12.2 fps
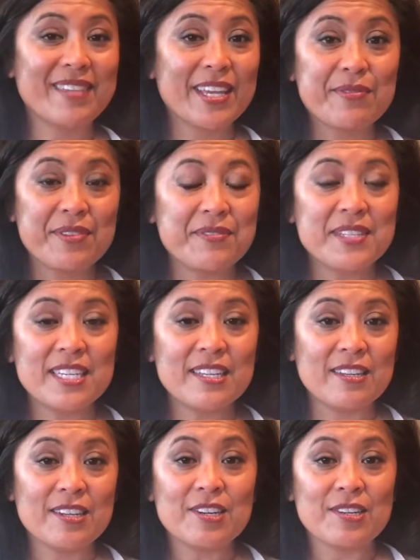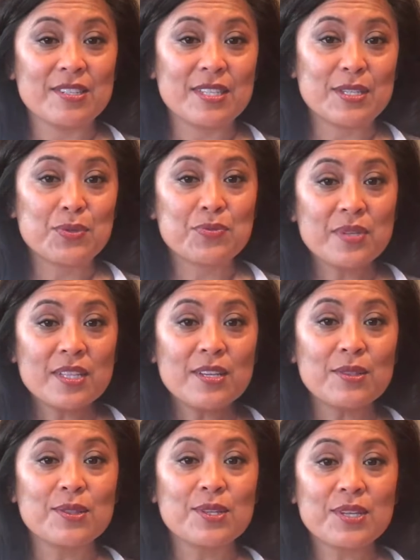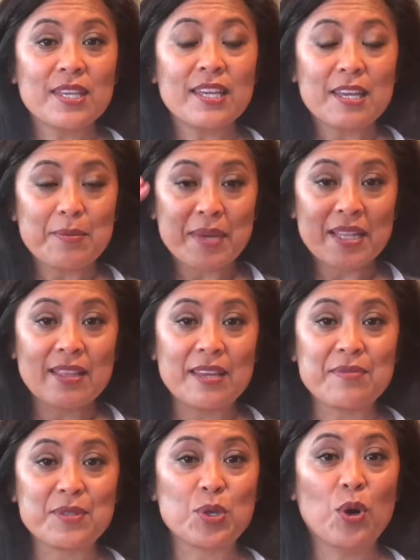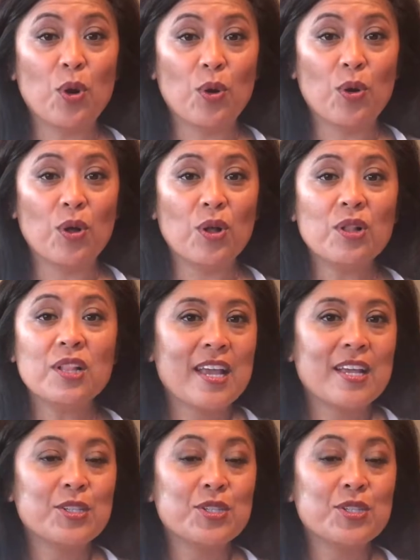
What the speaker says: 15 years is really looking at my life as a whole.